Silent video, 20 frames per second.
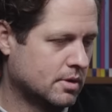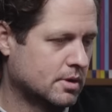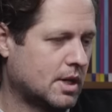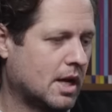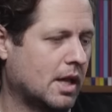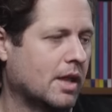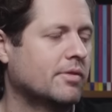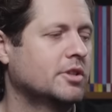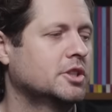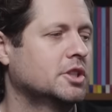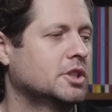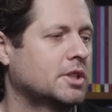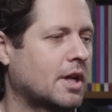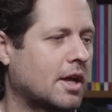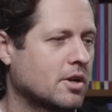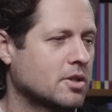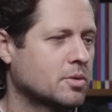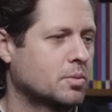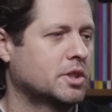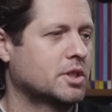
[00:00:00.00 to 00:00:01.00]
television
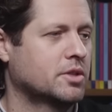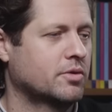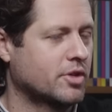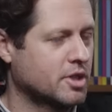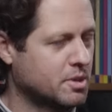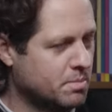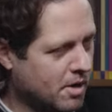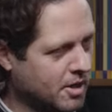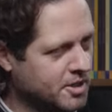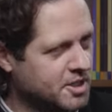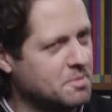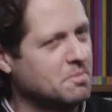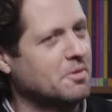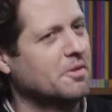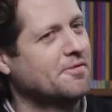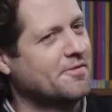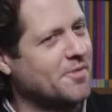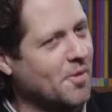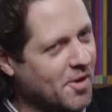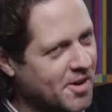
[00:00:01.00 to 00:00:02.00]
channels, which is
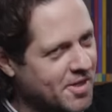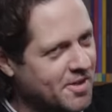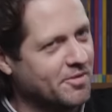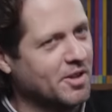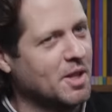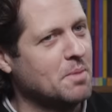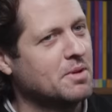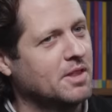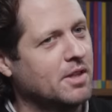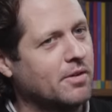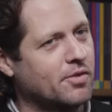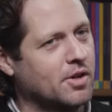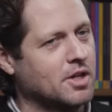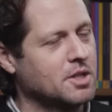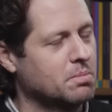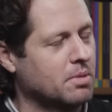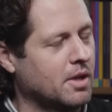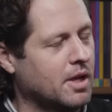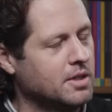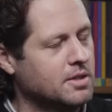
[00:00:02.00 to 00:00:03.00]
responsible for the flip in the
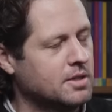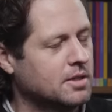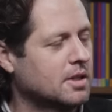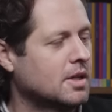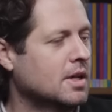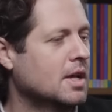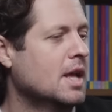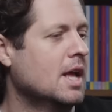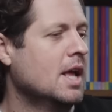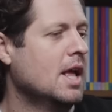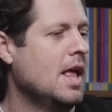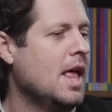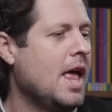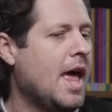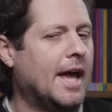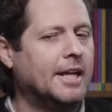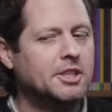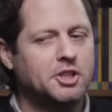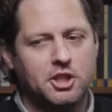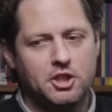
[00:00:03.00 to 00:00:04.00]
first place.
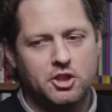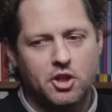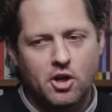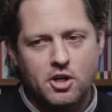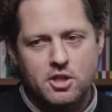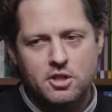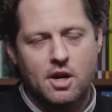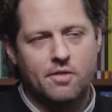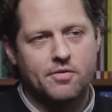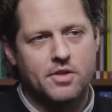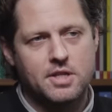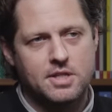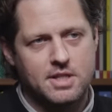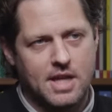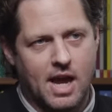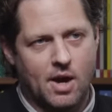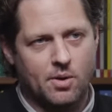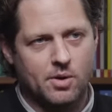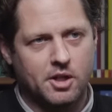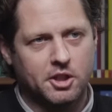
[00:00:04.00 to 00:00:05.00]
And she turns off the
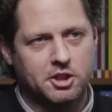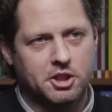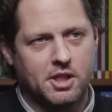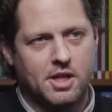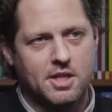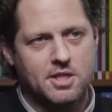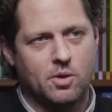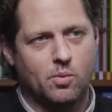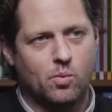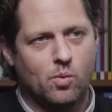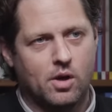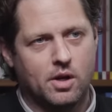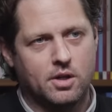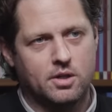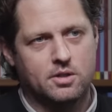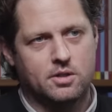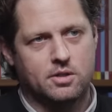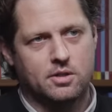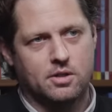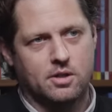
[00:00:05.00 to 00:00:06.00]
sound because she doesn't
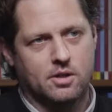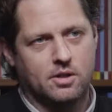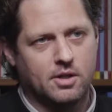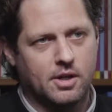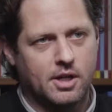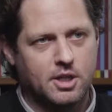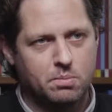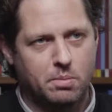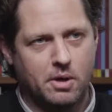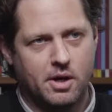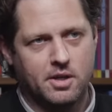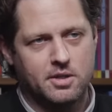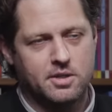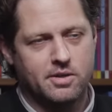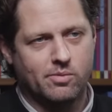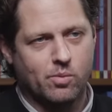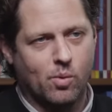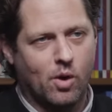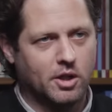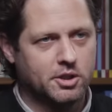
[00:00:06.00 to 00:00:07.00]
want her experience
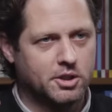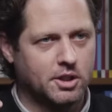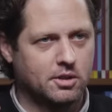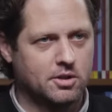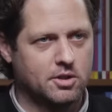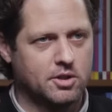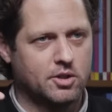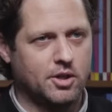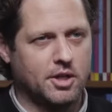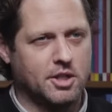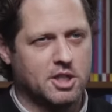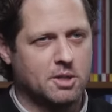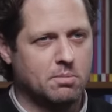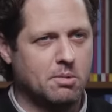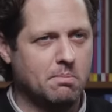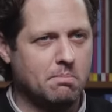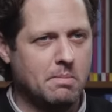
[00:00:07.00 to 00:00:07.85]
of watching the streets to be